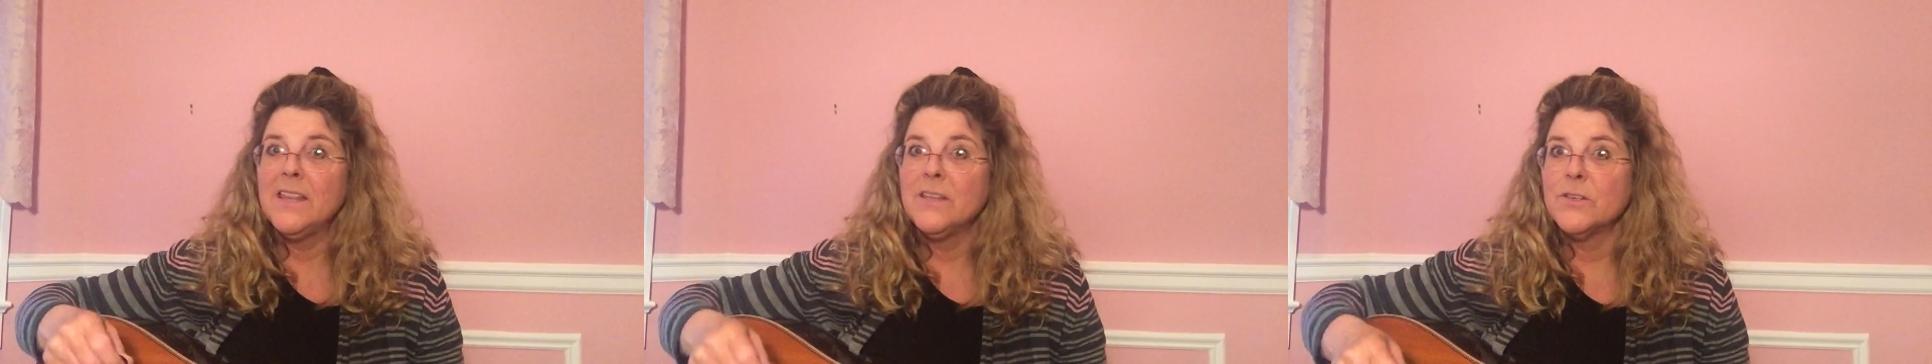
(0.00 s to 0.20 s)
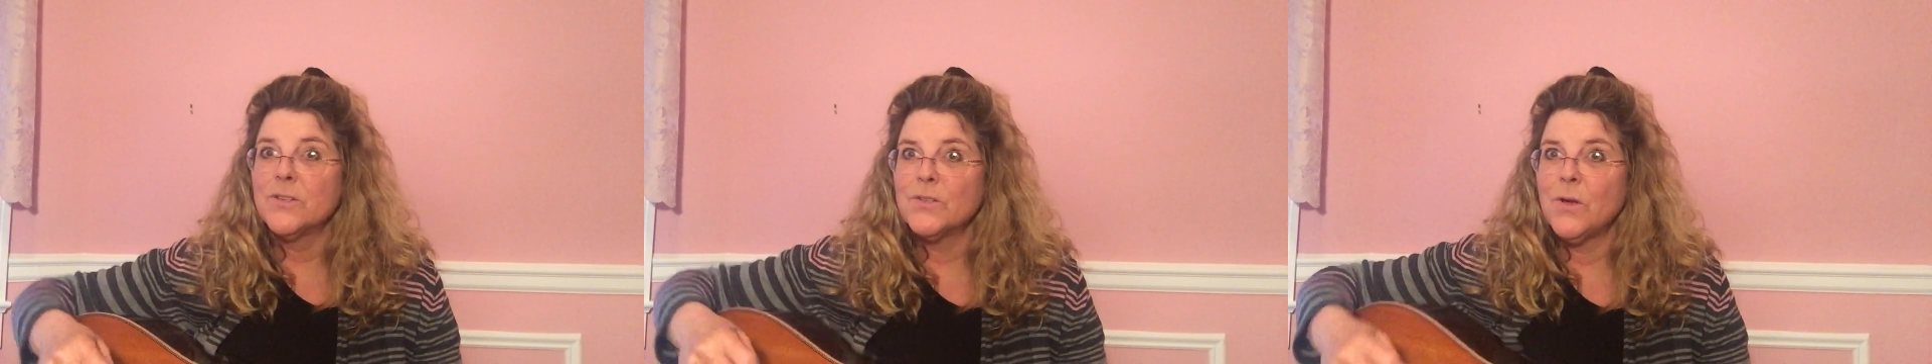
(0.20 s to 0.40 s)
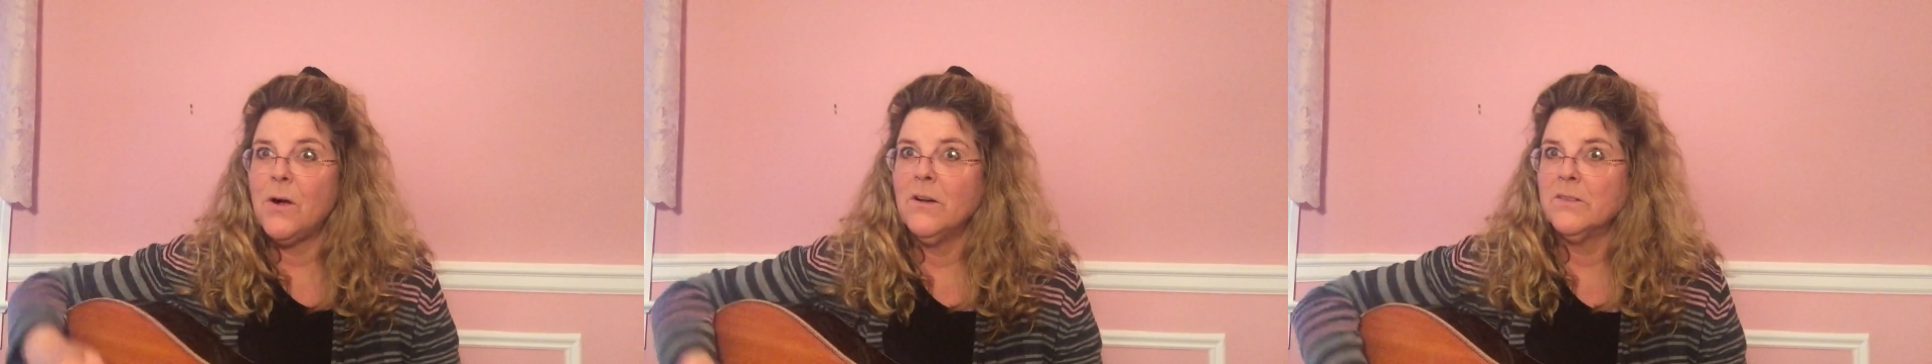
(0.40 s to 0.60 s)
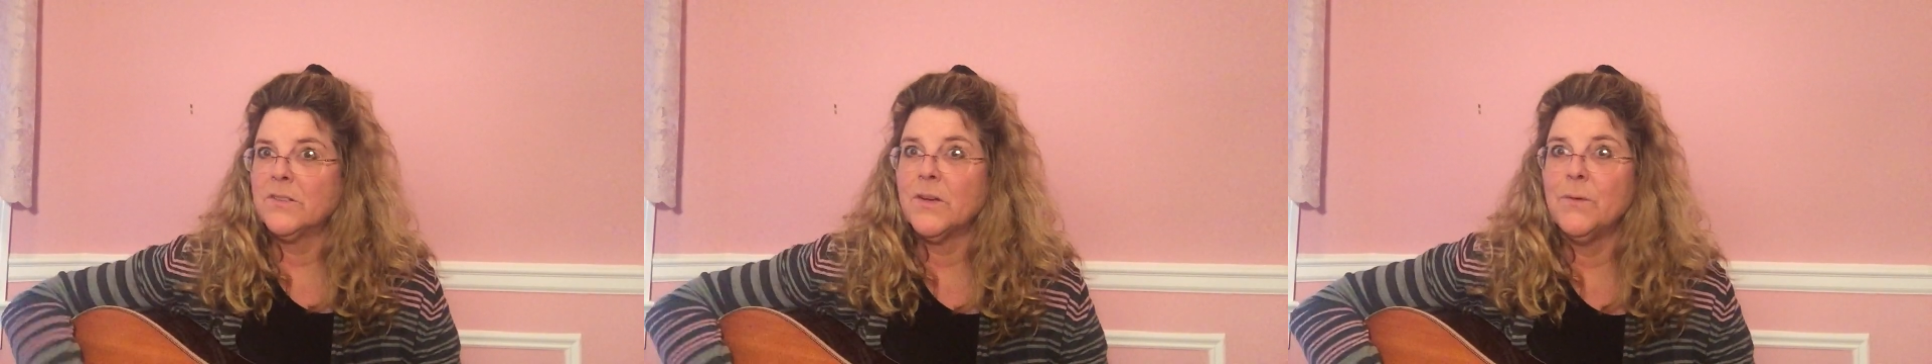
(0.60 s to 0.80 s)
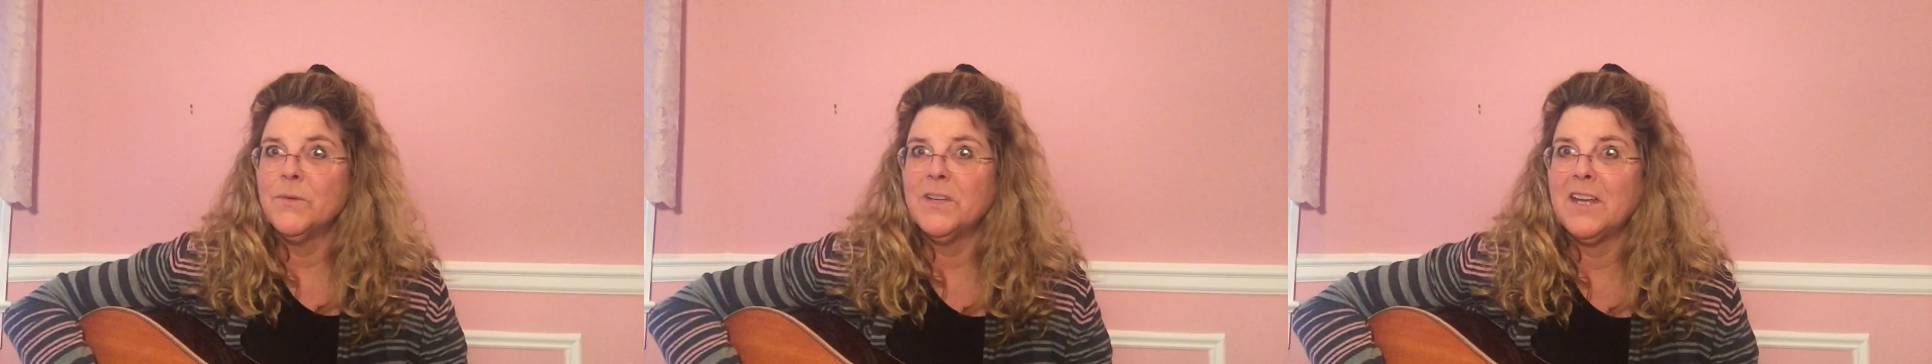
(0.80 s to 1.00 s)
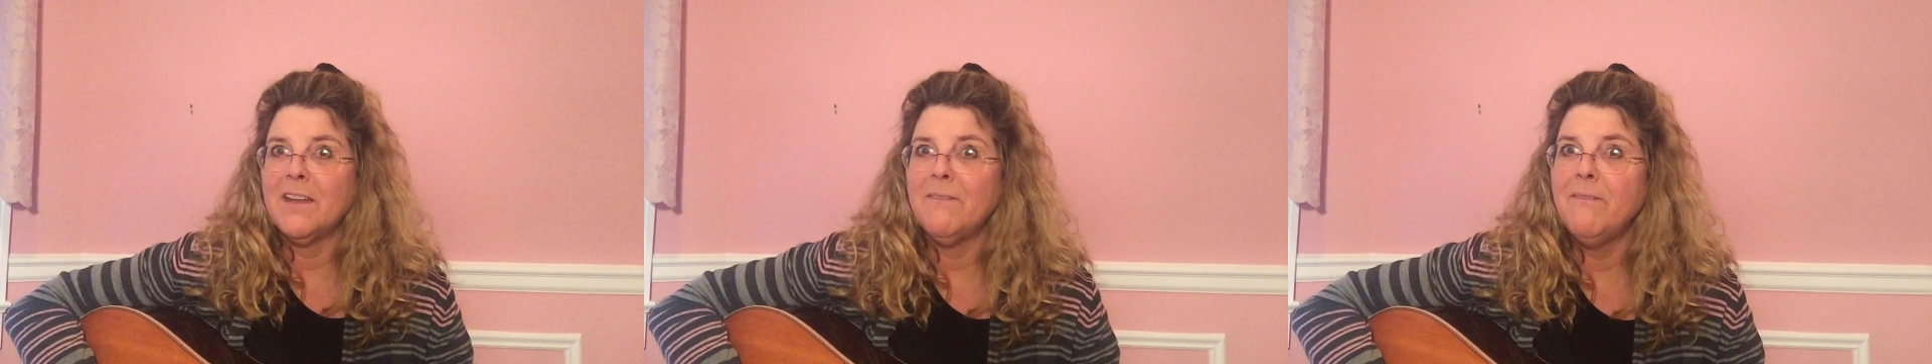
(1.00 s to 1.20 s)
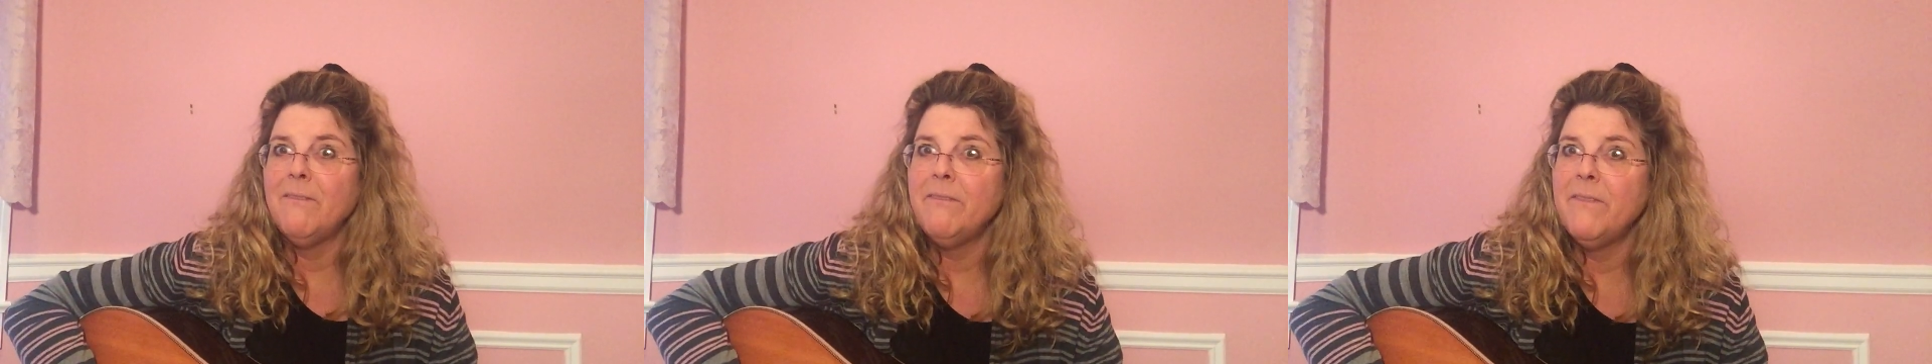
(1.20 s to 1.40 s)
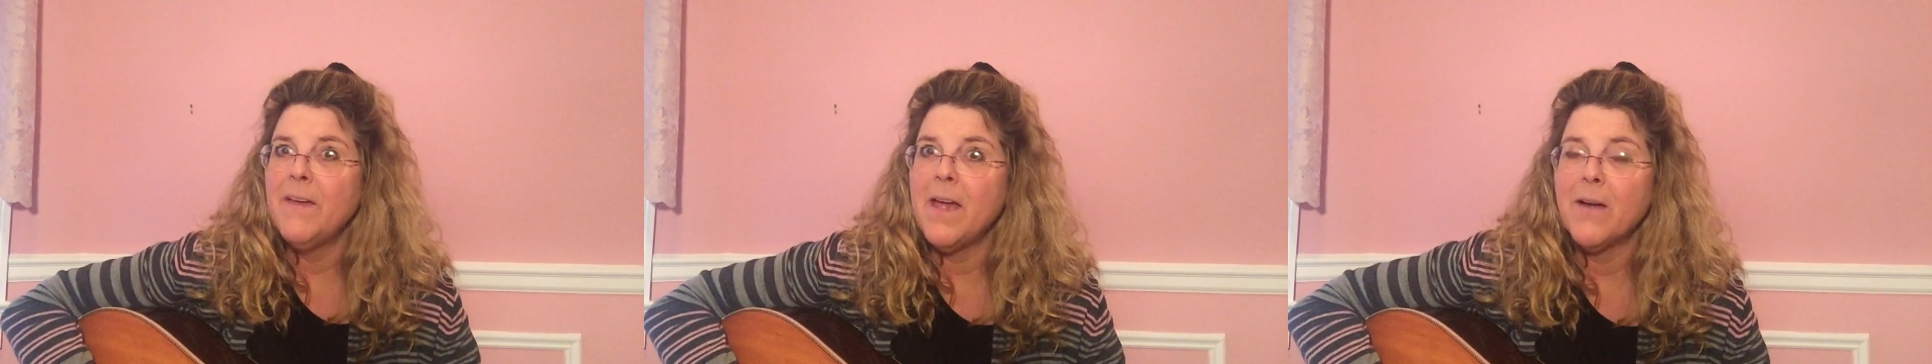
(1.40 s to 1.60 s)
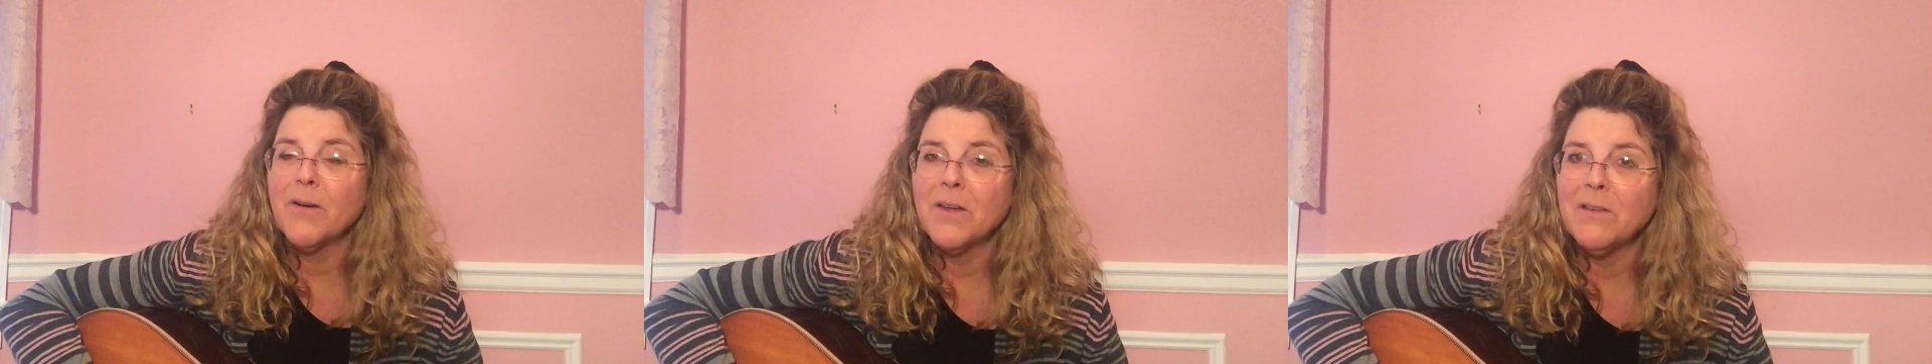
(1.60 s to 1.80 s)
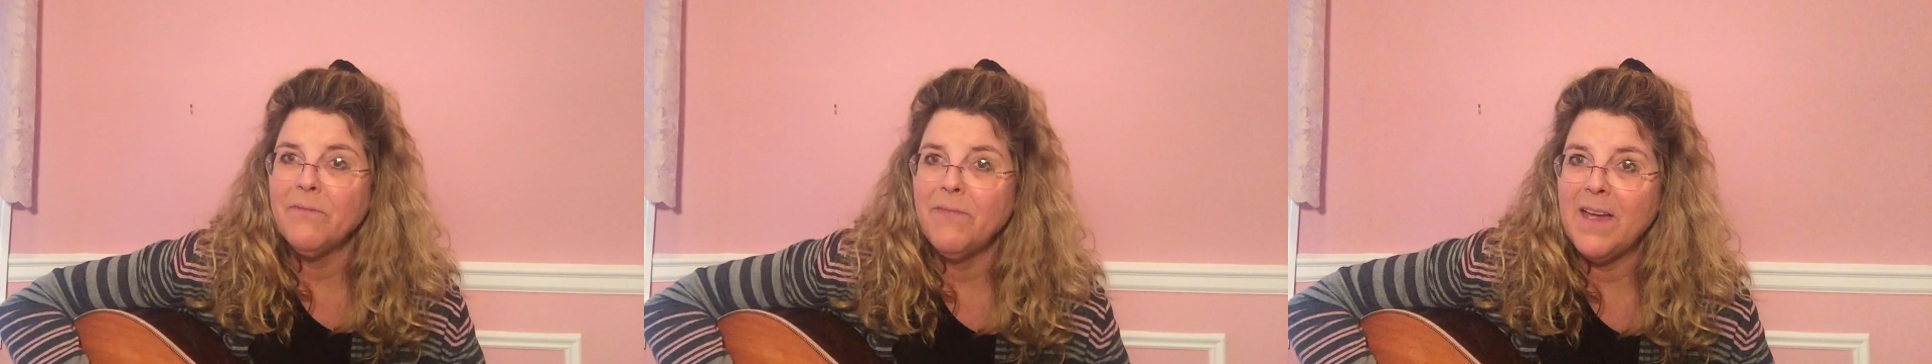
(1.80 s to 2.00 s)
The song's going to get
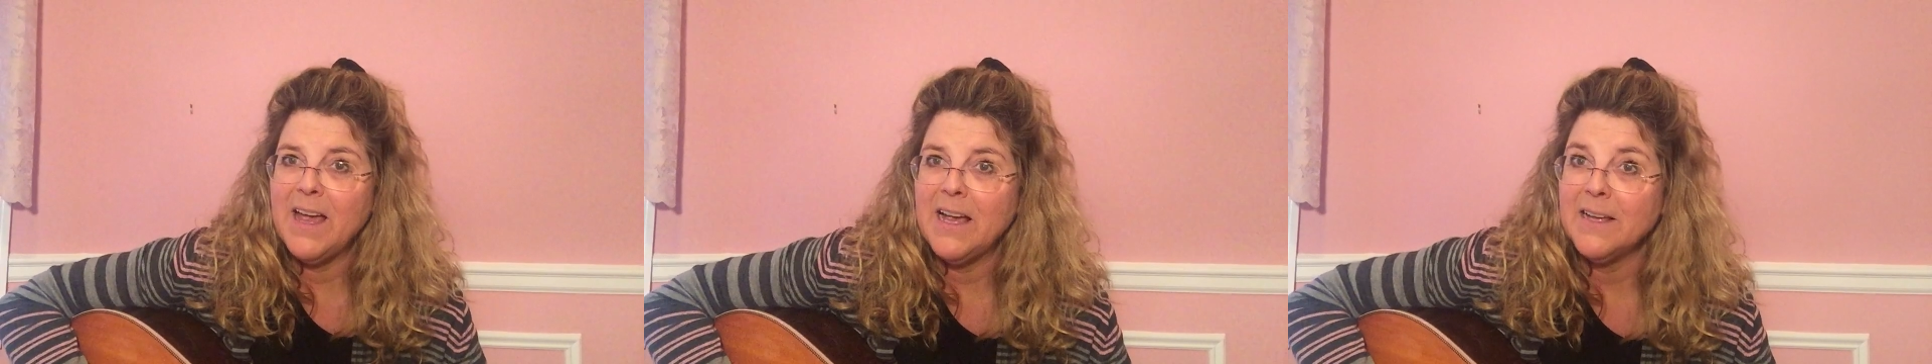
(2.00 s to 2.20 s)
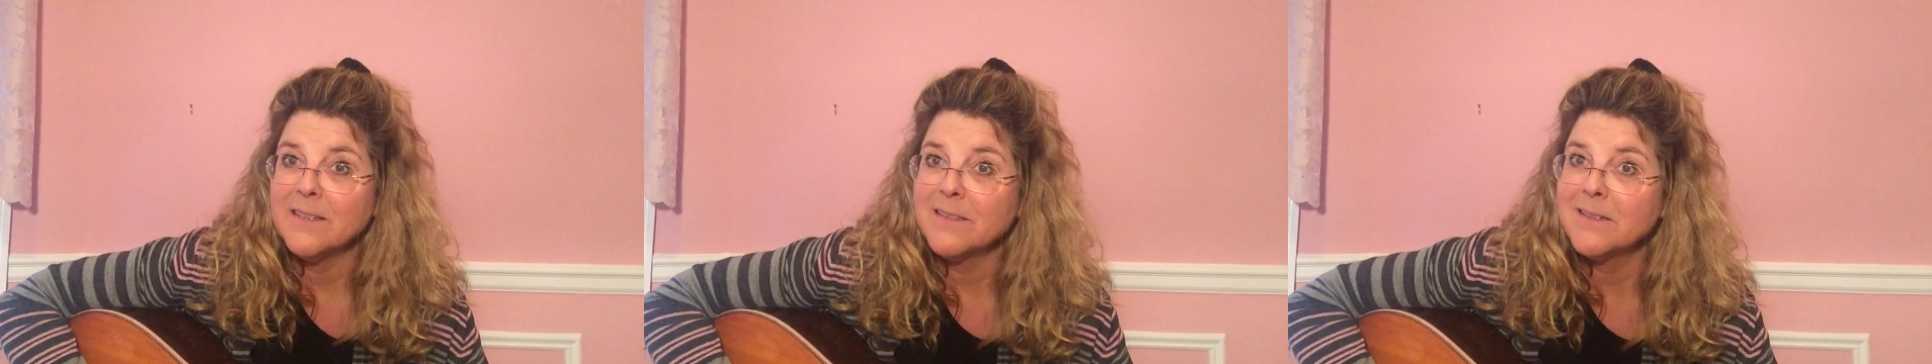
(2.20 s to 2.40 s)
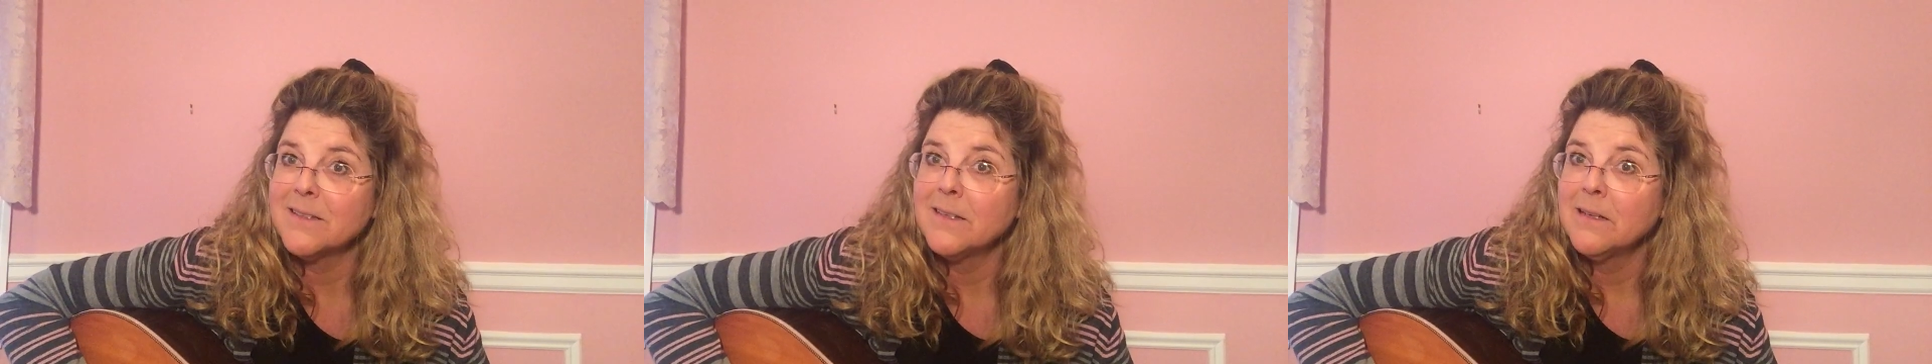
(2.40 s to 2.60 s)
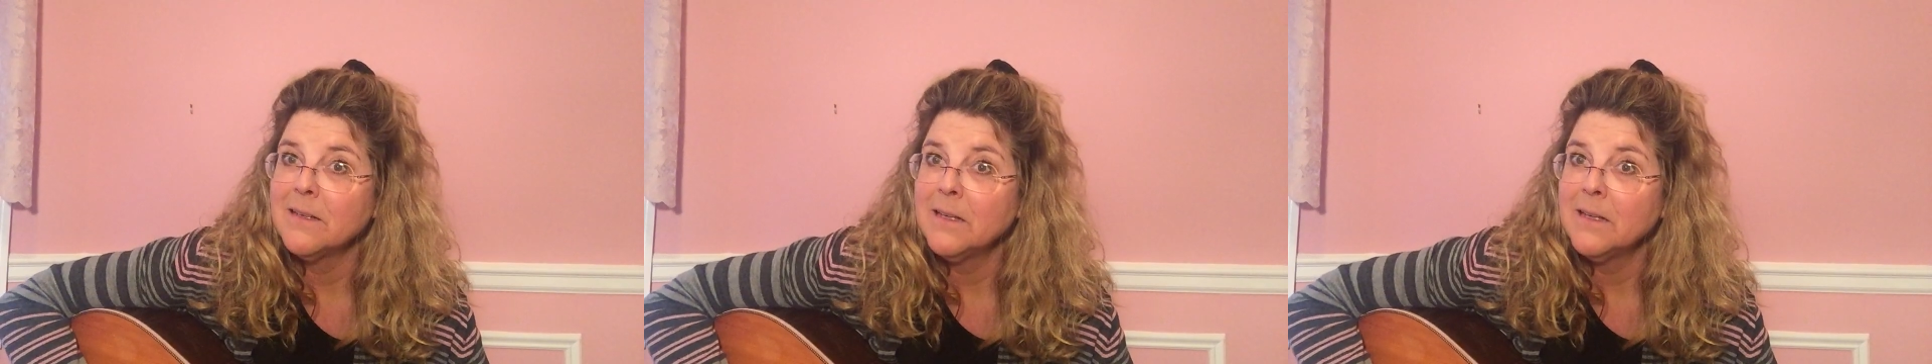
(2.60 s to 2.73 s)
very fast,